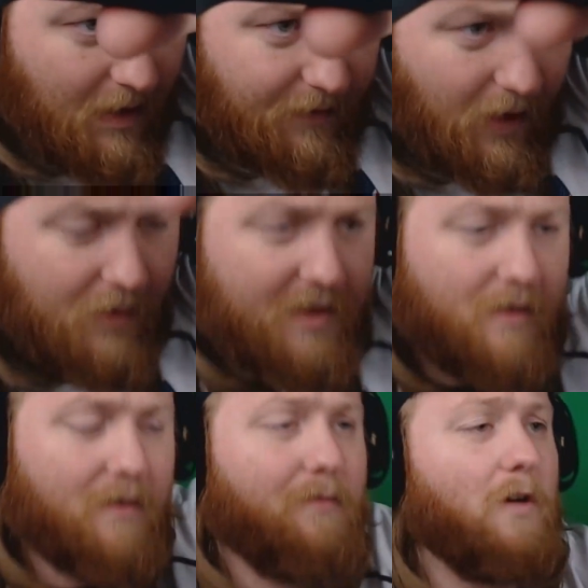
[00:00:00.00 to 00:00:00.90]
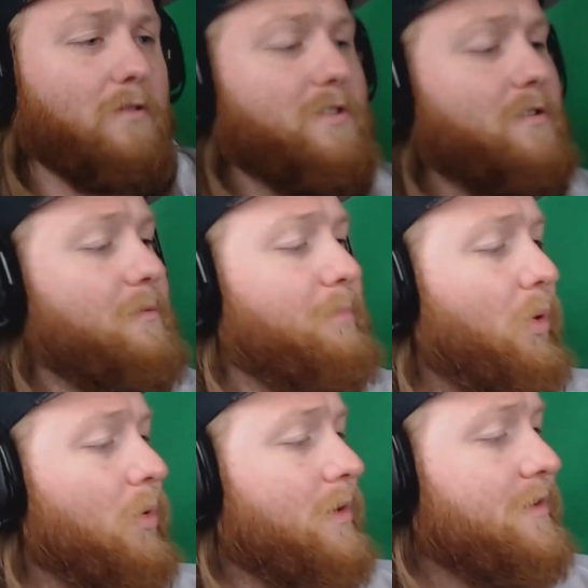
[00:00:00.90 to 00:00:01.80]
Those are the
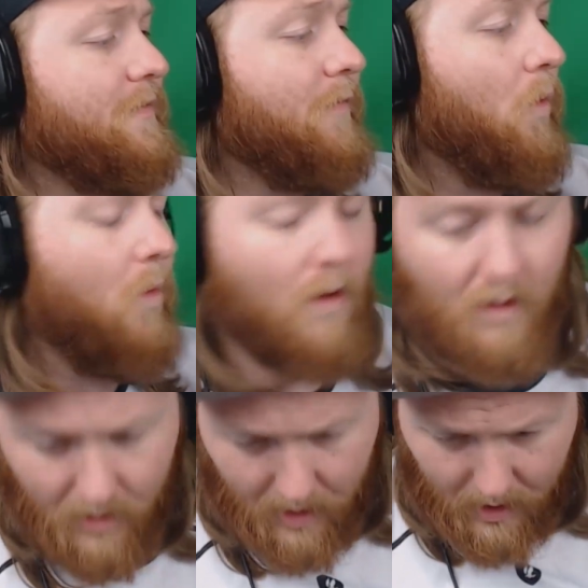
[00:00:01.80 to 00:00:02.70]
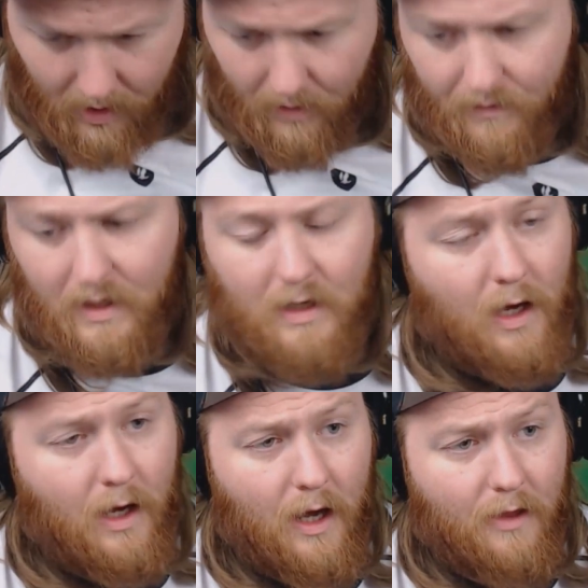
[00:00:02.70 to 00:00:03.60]
ports for
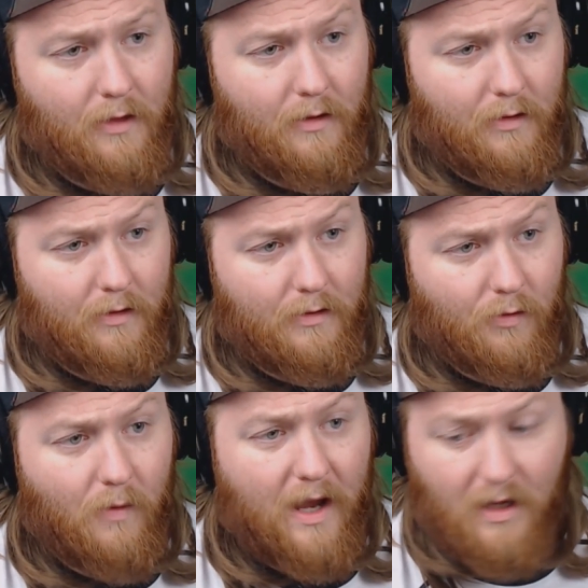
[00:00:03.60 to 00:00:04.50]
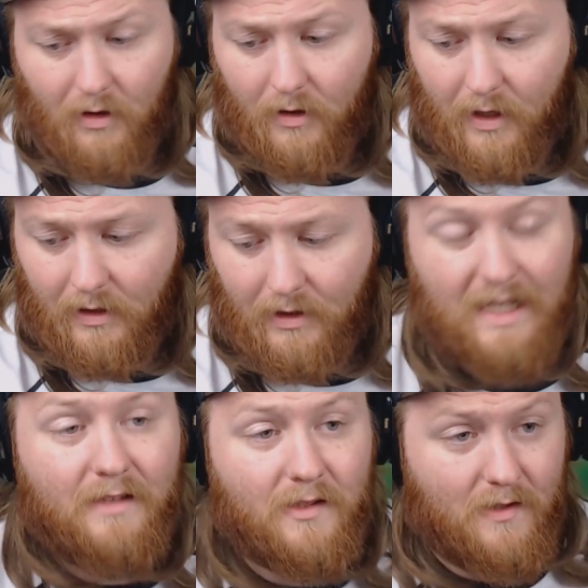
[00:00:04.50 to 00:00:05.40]
the regular
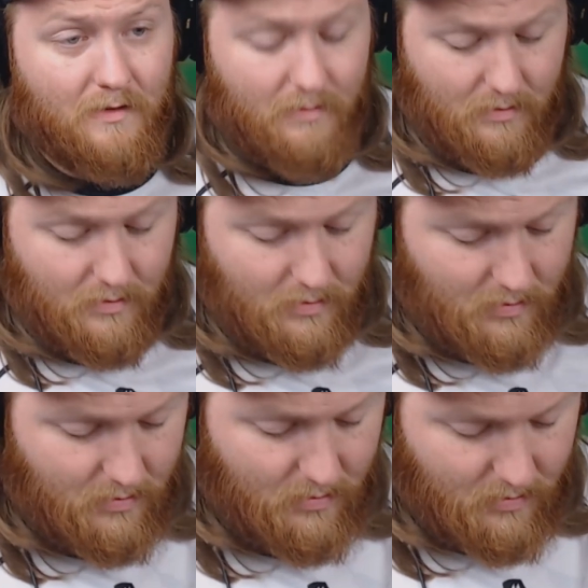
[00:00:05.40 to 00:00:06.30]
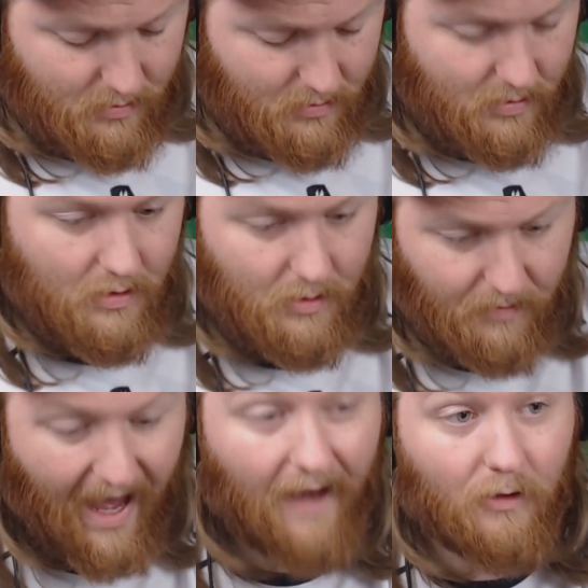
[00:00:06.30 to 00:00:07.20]
Elite
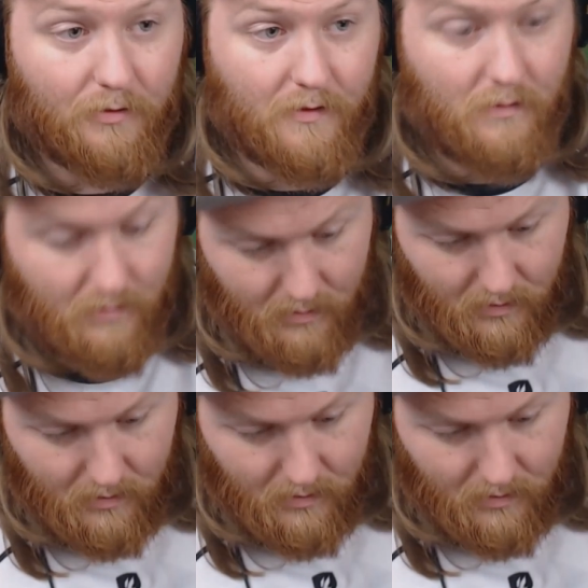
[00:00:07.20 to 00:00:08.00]
paddles, the